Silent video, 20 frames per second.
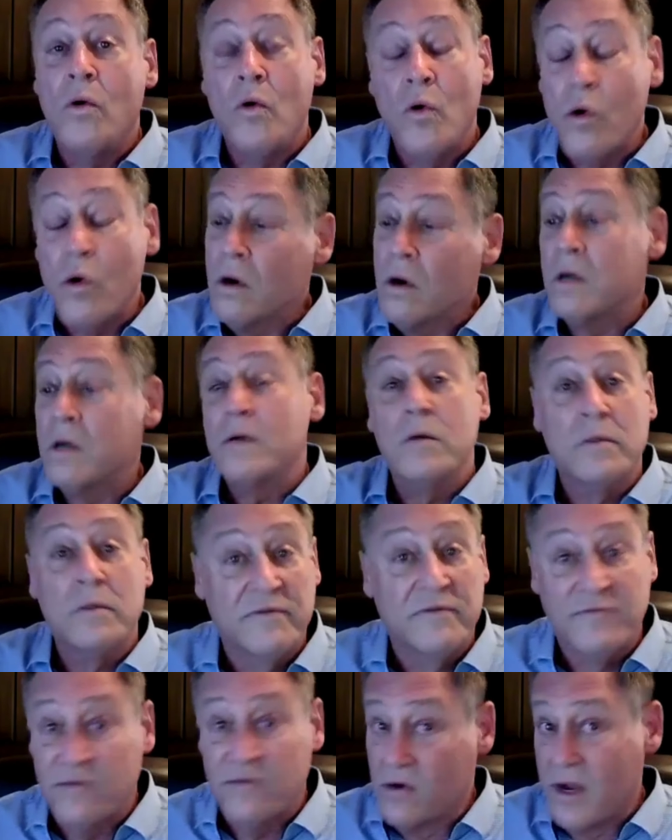or
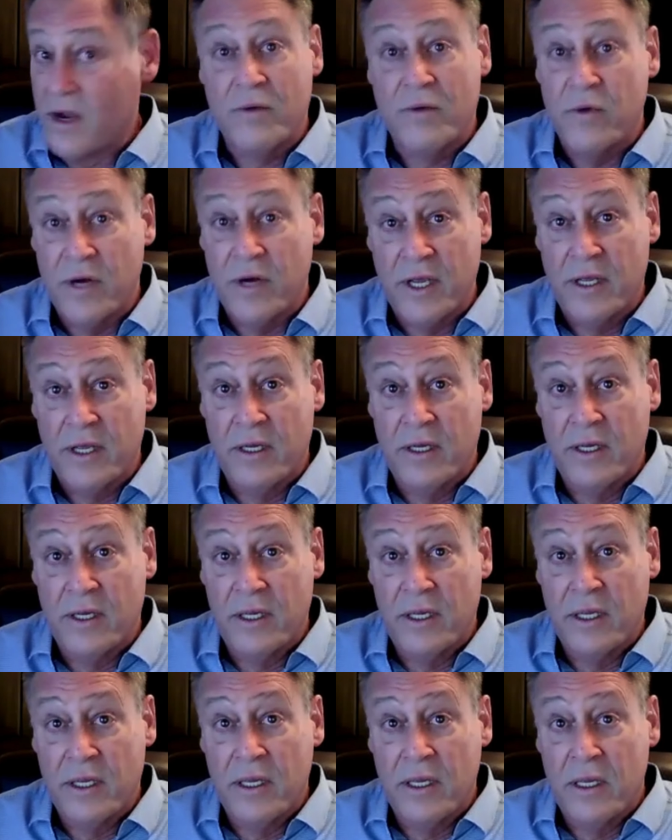for equity,
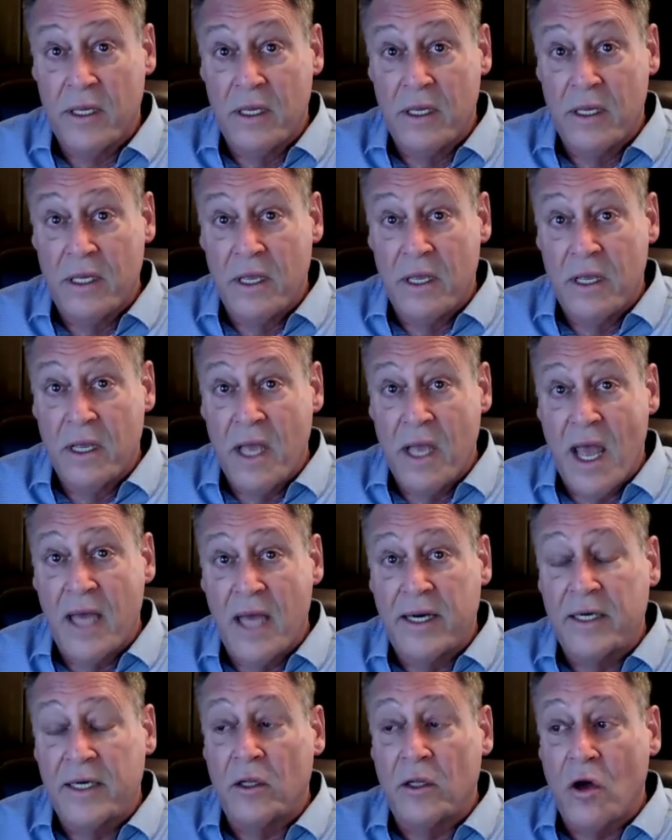
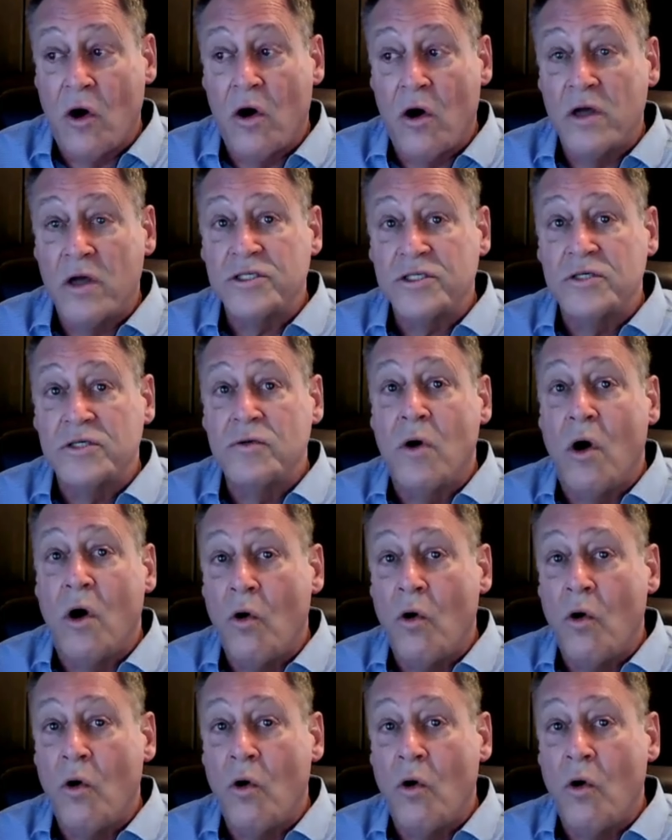and it'll cost you